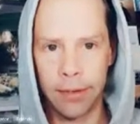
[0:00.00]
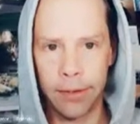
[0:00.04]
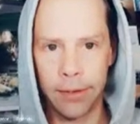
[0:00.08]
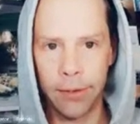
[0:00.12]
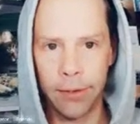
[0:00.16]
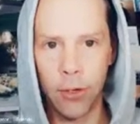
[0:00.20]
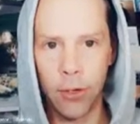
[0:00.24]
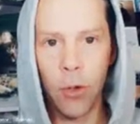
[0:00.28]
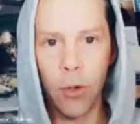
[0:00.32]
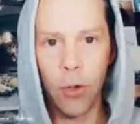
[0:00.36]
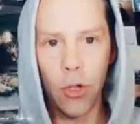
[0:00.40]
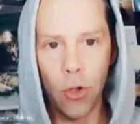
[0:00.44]

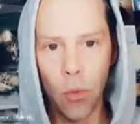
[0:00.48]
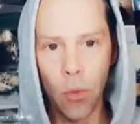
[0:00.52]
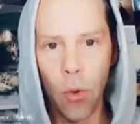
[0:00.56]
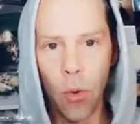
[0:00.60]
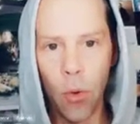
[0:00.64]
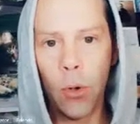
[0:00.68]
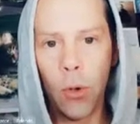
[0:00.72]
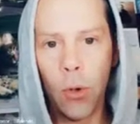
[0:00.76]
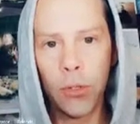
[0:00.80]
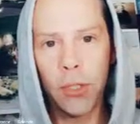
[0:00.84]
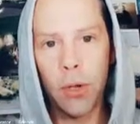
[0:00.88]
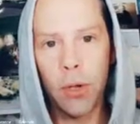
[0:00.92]
So you are
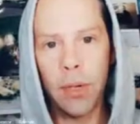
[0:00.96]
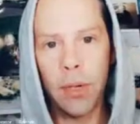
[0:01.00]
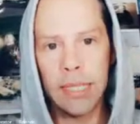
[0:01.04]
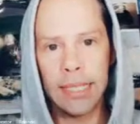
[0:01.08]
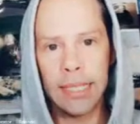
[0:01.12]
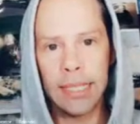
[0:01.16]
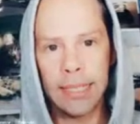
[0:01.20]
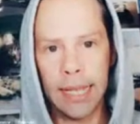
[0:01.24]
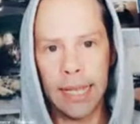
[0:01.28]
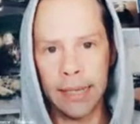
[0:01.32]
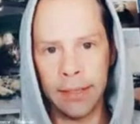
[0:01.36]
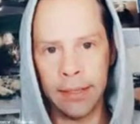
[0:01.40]
also a
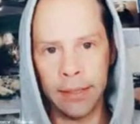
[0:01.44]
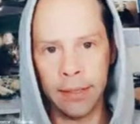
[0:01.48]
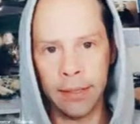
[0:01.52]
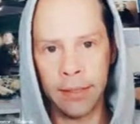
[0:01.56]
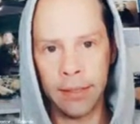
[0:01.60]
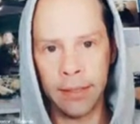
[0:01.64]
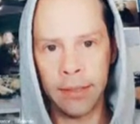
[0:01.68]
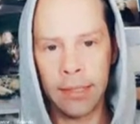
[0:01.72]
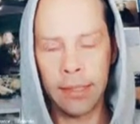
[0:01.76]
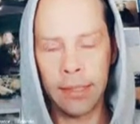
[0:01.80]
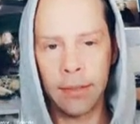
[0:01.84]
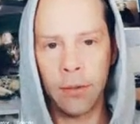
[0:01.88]
sun
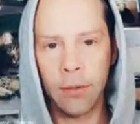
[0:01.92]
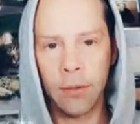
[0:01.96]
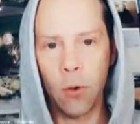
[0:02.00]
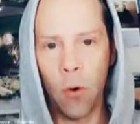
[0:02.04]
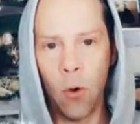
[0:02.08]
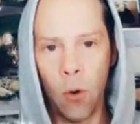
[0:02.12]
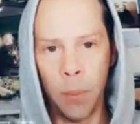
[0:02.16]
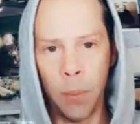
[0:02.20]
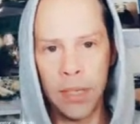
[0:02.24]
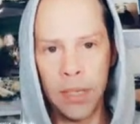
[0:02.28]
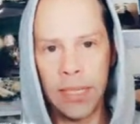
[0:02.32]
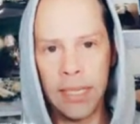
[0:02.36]

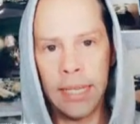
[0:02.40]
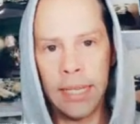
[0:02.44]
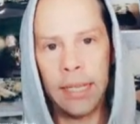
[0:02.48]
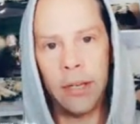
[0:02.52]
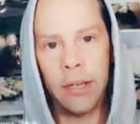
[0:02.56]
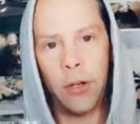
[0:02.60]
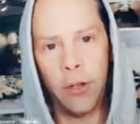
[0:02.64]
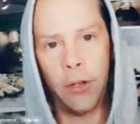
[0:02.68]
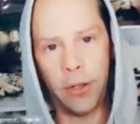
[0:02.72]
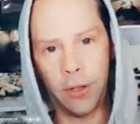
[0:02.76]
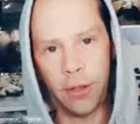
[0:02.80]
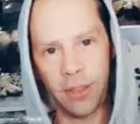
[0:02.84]
orbiting
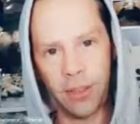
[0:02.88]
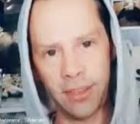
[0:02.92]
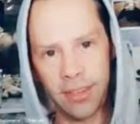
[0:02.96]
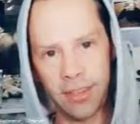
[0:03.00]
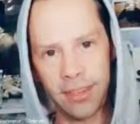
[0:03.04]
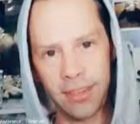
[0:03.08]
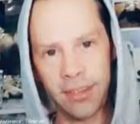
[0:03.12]
an Earth,